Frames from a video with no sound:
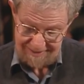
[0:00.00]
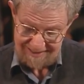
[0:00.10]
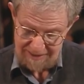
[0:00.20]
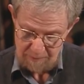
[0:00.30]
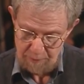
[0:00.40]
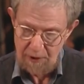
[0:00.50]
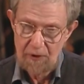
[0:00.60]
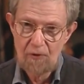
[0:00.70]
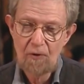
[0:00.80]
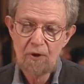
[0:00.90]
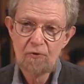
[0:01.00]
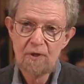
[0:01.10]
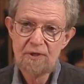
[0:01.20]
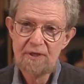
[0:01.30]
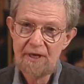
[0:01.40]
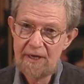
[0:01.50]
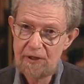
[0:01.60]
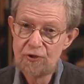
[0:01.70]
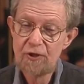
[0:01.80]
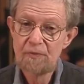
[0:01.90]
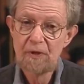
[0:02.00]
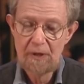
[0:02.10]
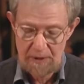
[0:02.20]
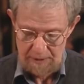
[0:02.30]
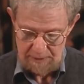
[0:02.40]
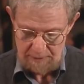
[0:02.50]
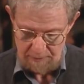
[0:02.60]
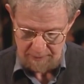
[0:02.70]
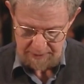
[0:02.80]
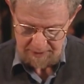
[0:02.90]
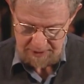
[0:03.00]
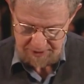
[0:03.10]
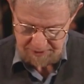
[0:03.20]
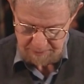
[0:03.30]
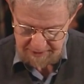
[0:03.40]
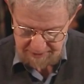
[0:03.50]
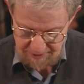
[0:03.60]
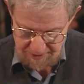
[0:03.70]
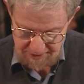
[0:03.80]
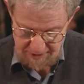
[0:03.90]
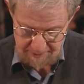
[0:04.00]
getting burr all across the edge, we can begin to think